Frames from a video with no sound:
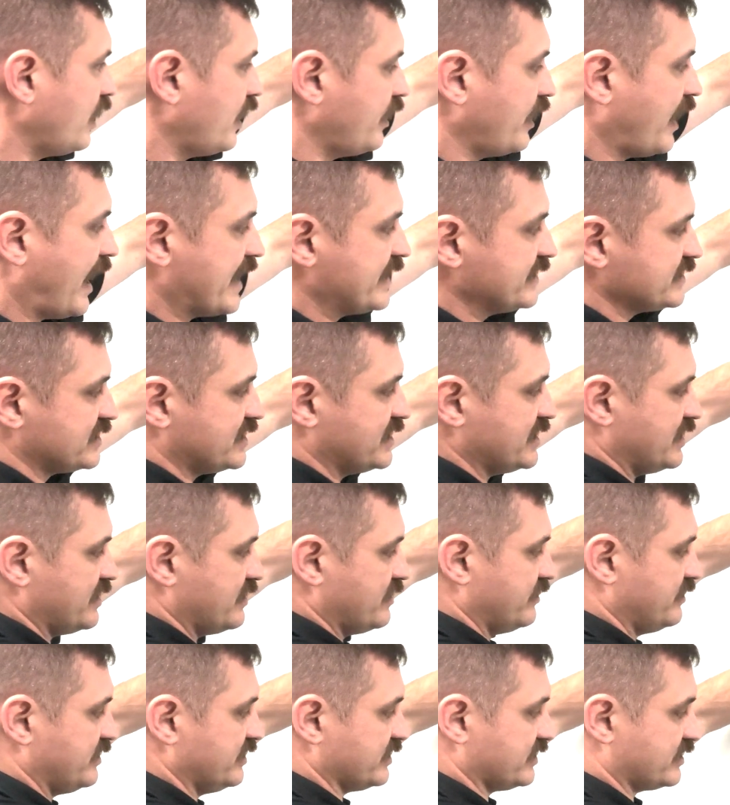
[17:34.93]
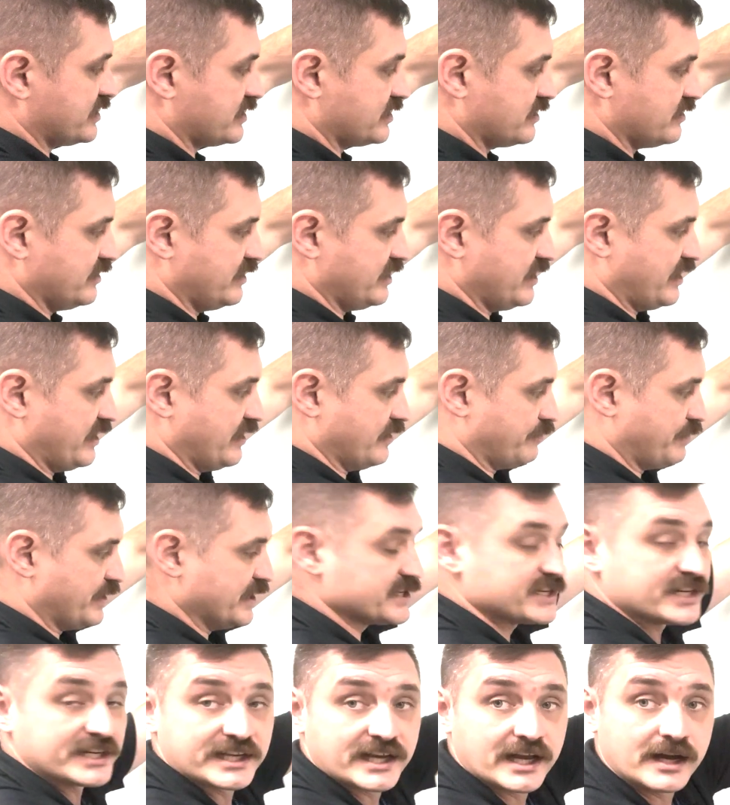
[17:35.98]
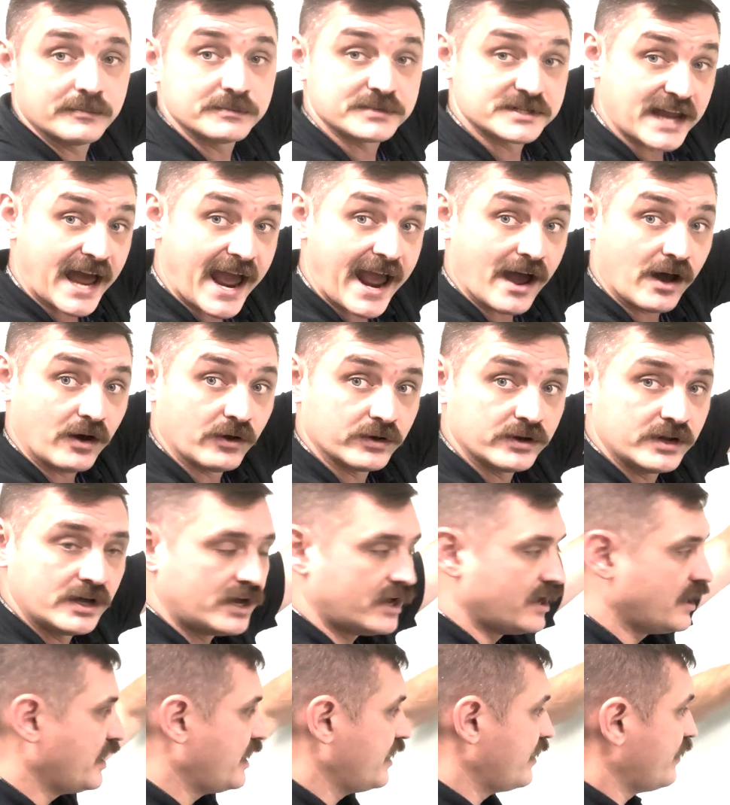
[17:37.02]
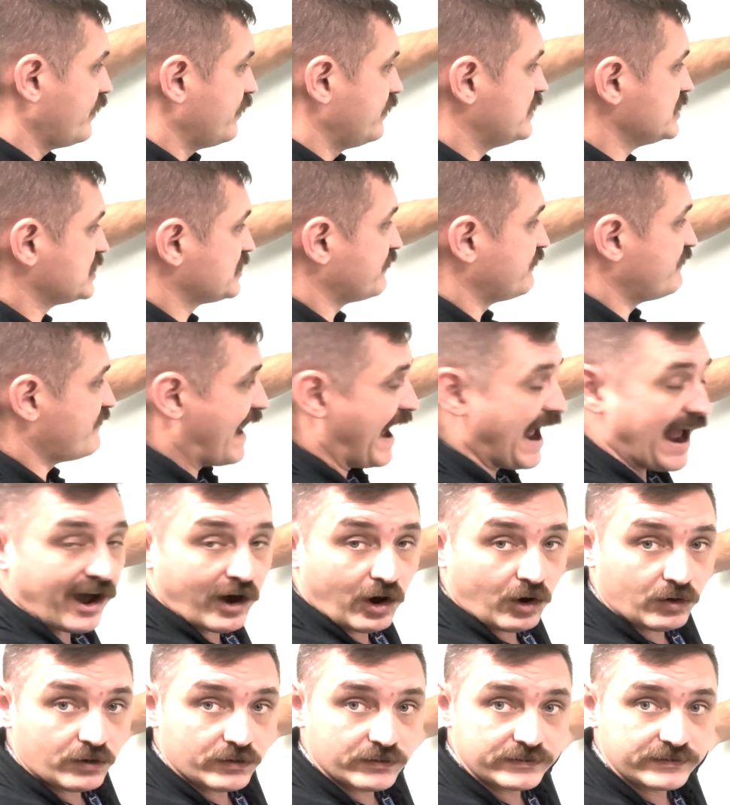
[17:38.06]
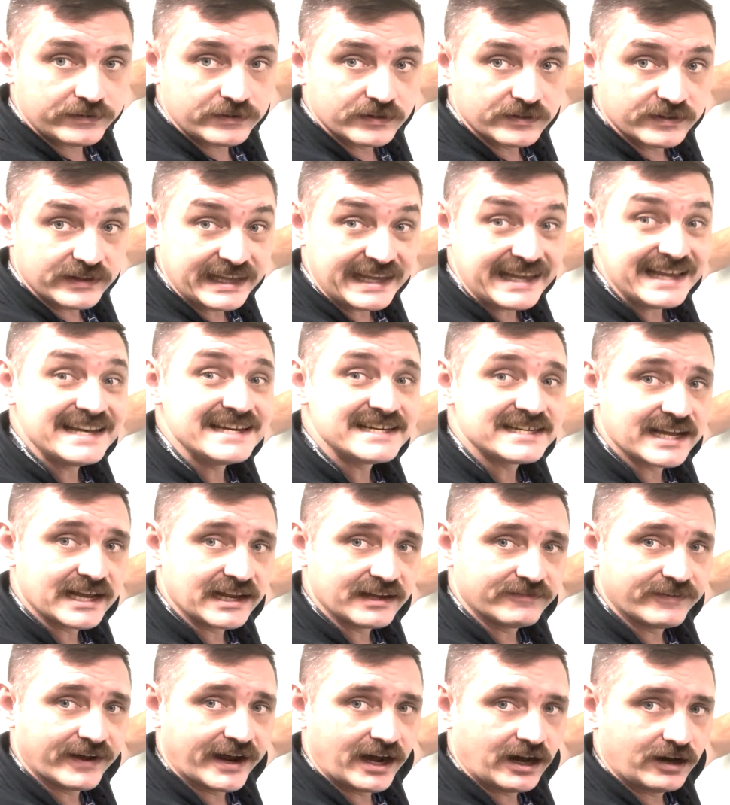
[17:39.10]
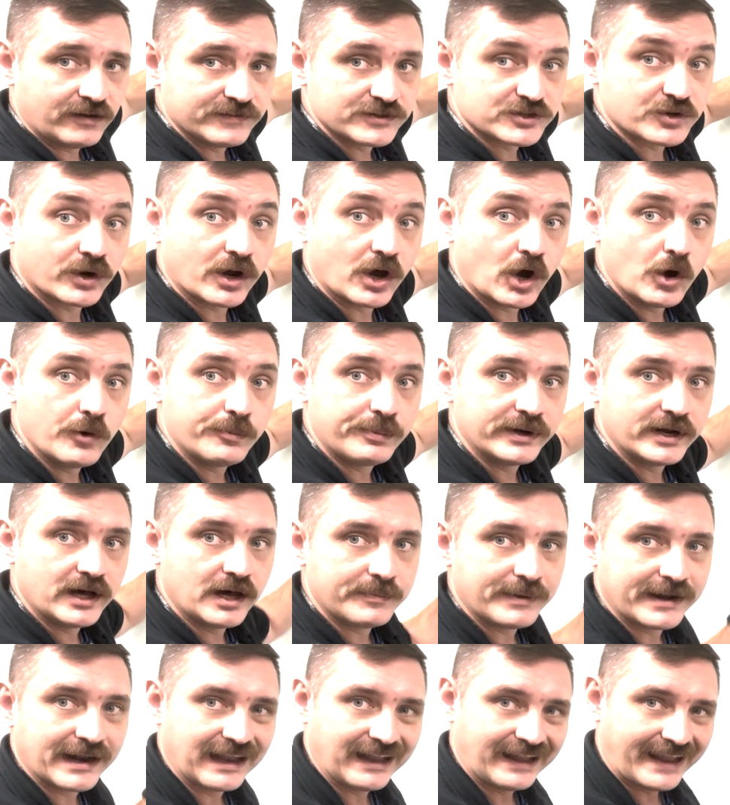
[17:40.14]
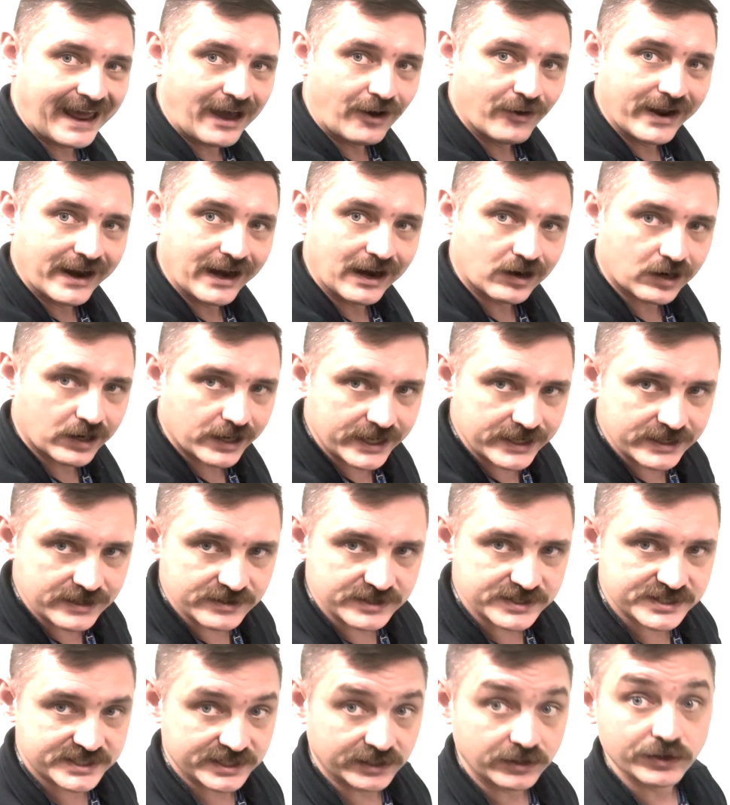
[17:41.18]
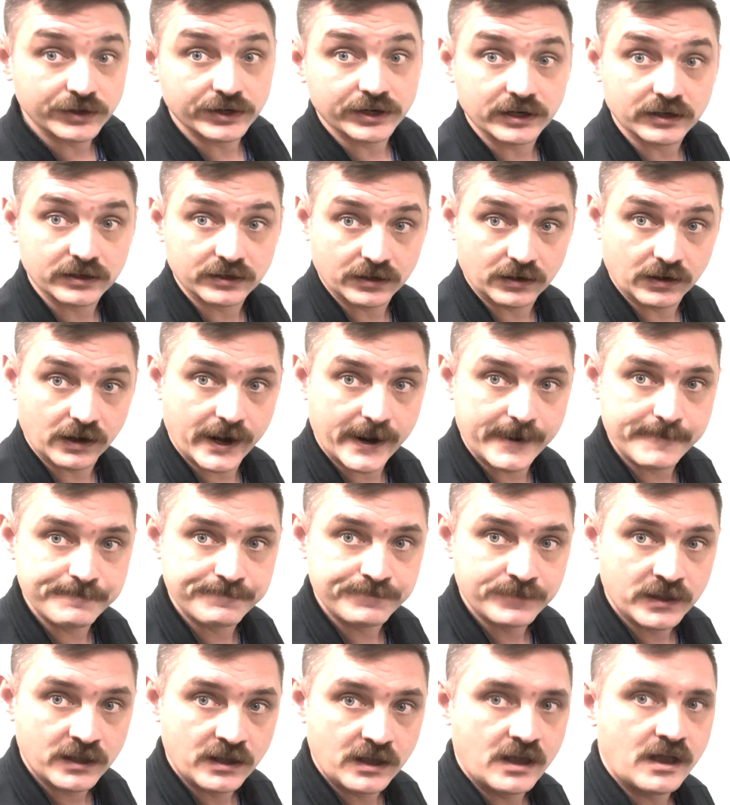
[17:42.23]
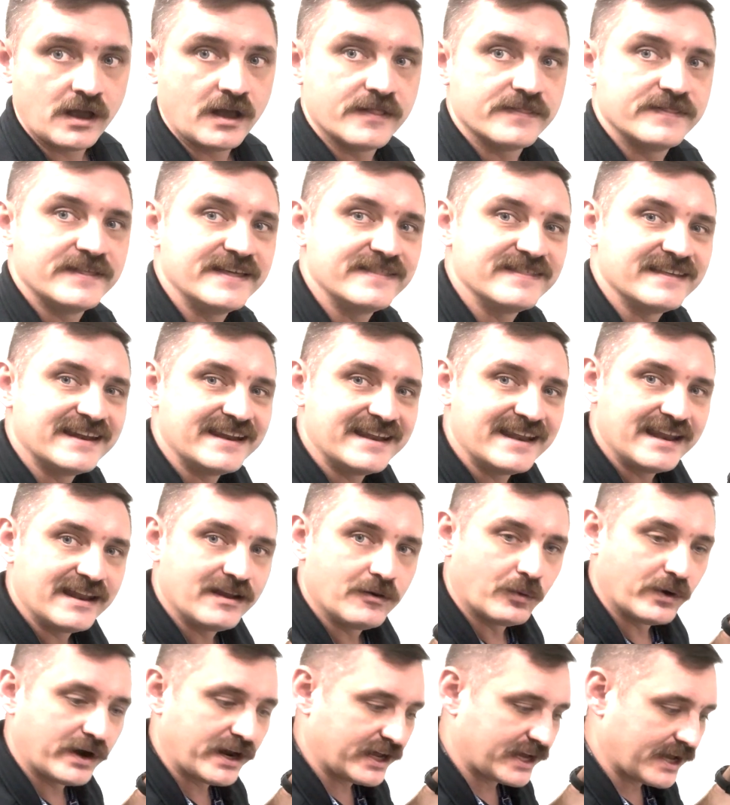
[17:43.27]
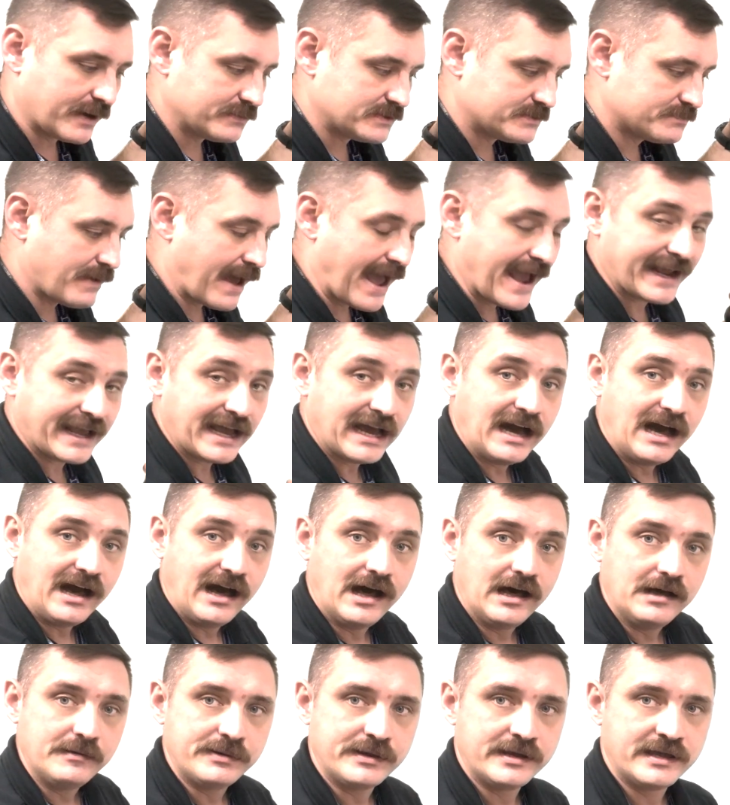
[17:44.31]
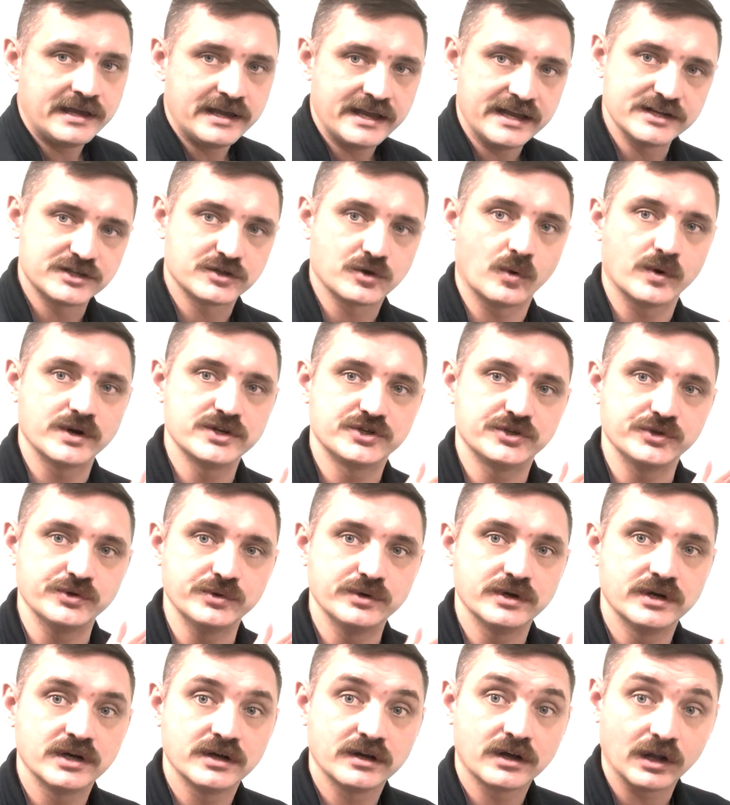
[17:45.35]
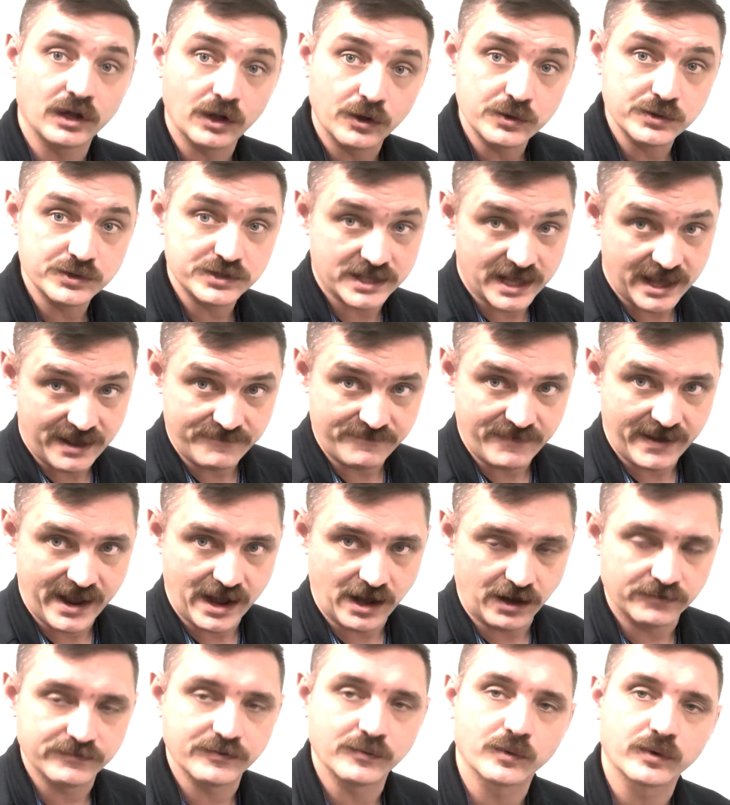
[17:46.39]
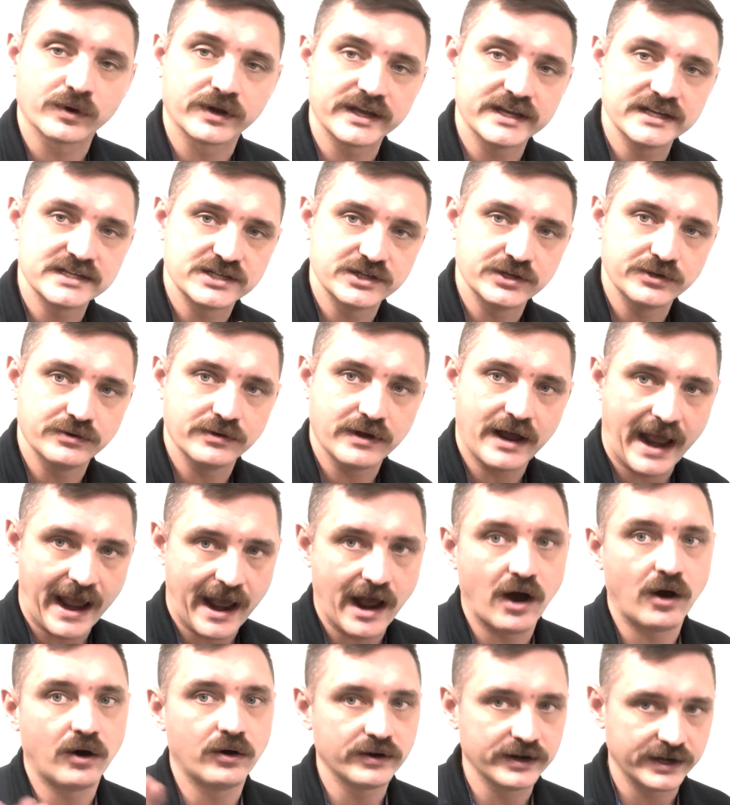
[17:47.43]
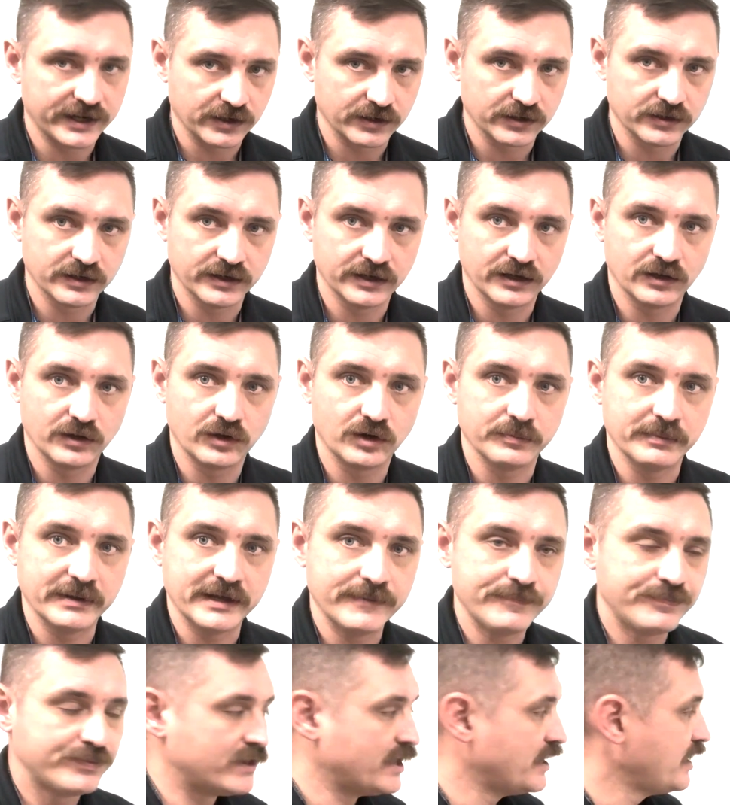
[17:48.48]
As the piston comes down, this valve, the intake valve, is going to open up and allow air into the cylinder. All right. Then when it comes back up, it's going to close that valve, and we'll get to how here in a little bit.